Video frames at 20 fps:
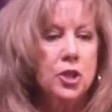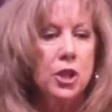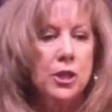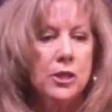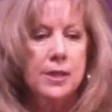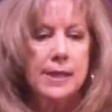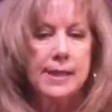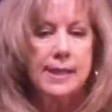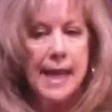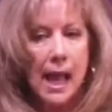
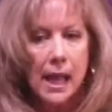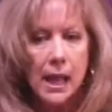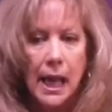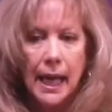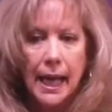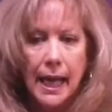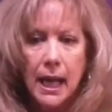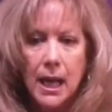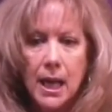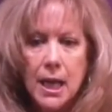just
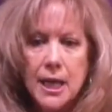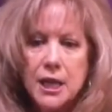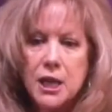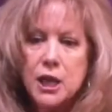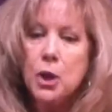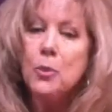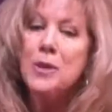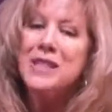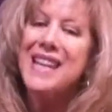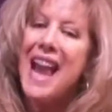selling,
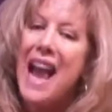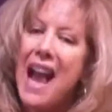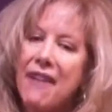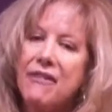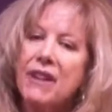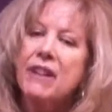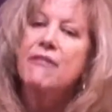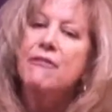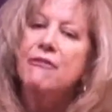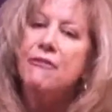she was
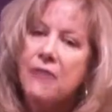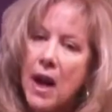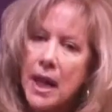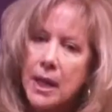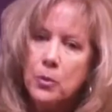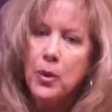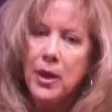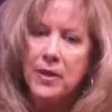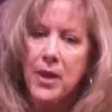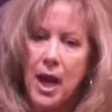having
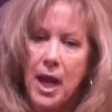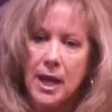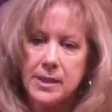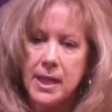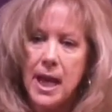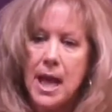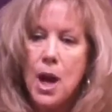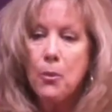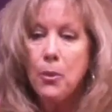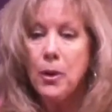fun with us.